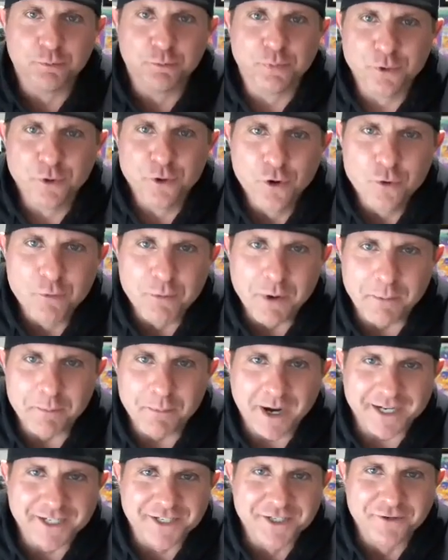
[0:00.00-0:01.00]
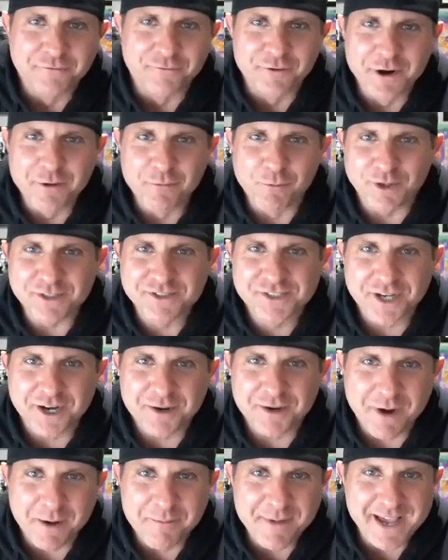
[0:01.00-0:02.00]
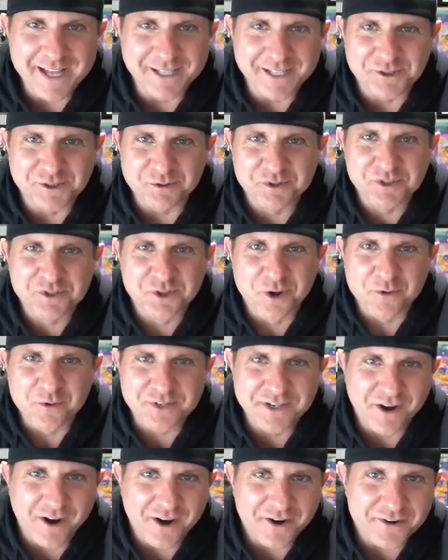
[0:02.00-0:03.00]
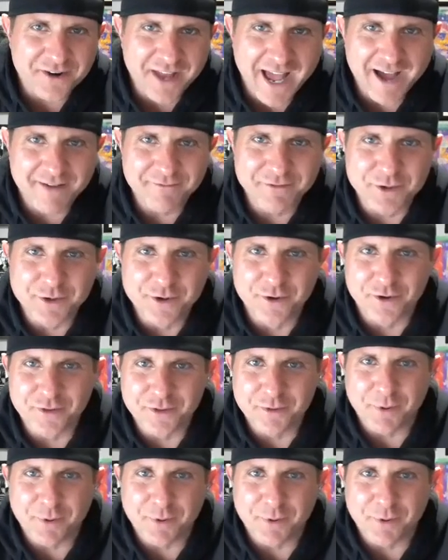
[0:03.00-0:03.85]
Bloom, my good friend. What's up, my man? So stoked and honored to have you here on the